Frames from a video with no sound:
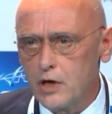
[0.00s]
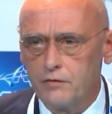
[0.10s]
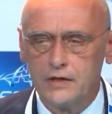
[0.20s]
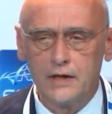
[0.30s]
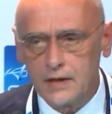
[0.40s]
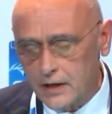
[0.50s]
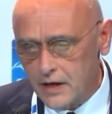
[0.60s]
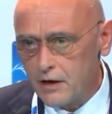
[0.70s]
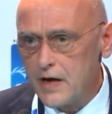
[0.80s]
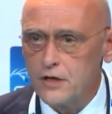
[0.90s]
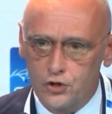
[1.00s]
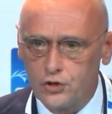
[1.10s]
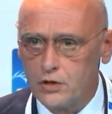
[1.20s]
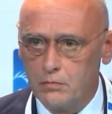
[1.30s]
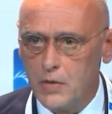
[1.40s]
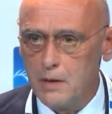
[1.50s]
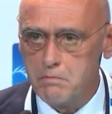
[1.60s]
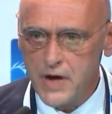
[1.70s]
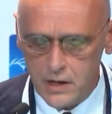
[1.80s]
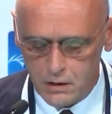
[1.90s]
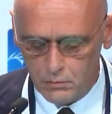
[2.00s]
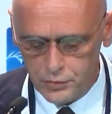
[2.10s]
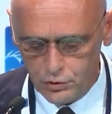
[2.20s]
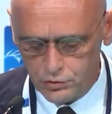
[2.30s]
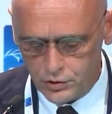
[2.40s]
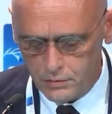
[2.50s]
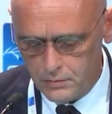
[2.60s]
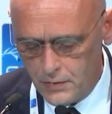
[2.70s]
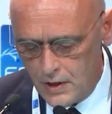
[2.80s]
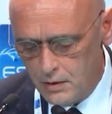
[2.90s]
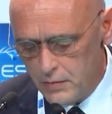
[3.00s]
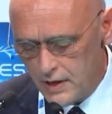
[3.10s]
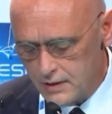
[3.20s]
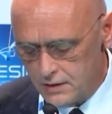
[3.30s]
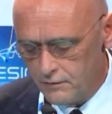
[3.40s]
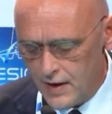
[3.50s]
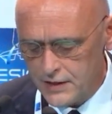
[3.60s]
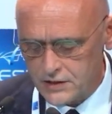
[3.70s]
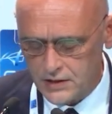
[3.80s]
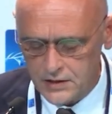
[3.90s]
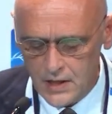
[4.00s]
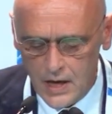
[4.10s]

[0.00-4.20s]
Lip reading: of data crunched by big computer, big devices.